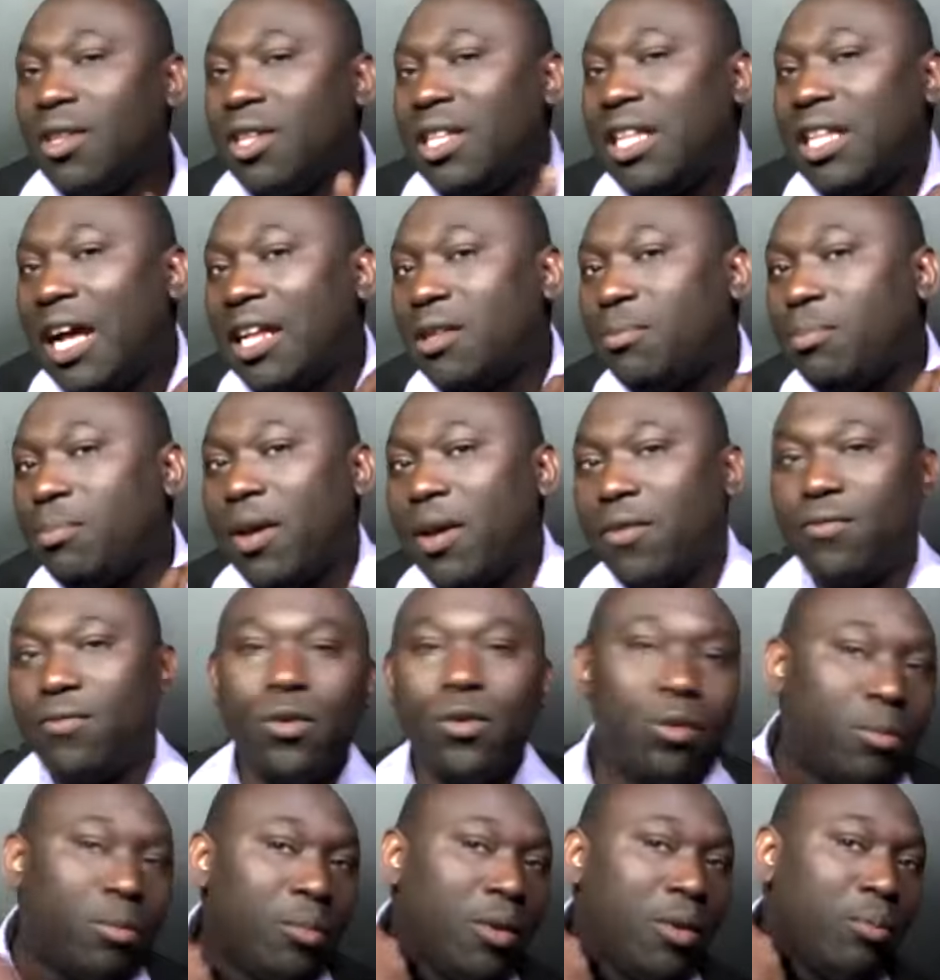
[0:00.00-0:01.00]
That
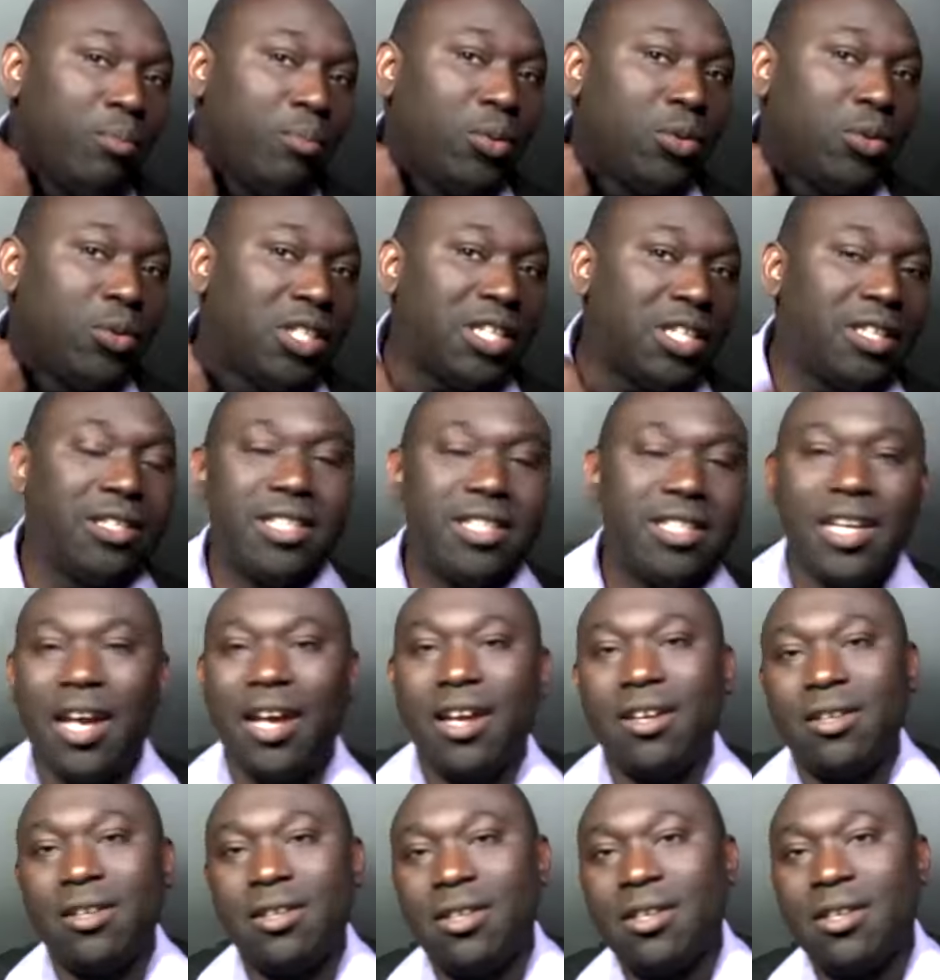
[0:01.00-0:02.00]
perfume, put it
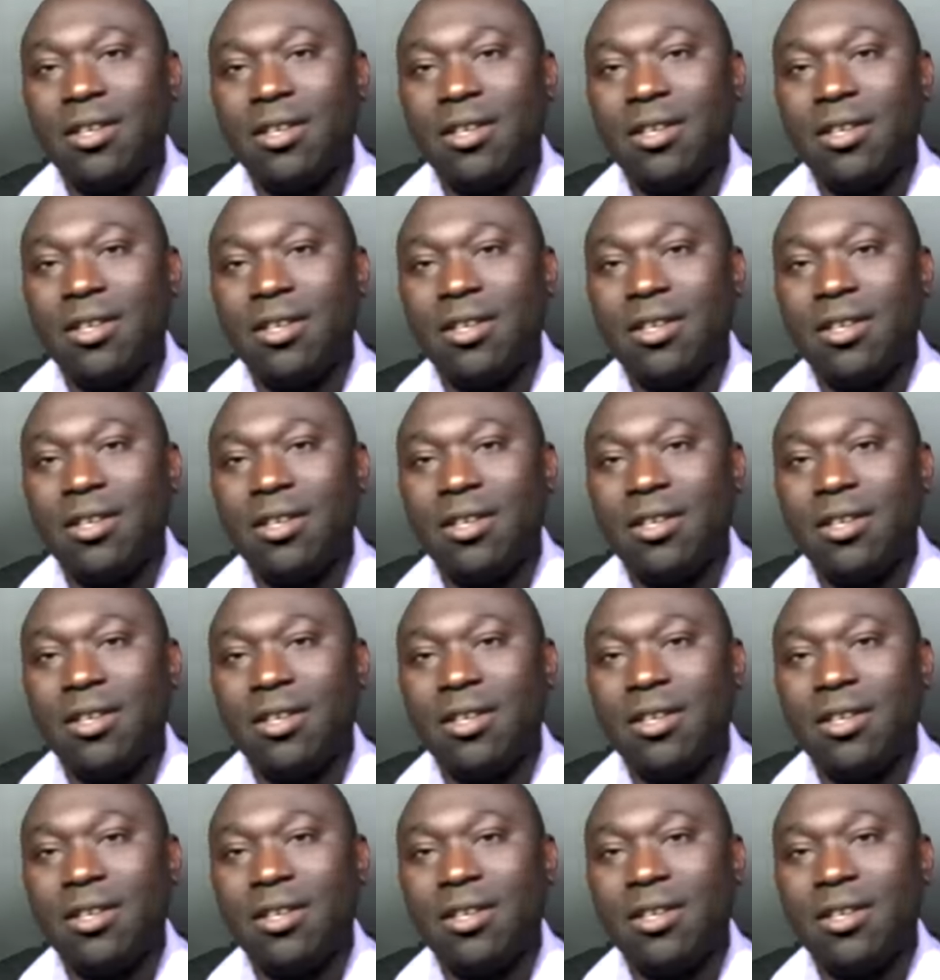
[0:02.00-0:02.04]
there.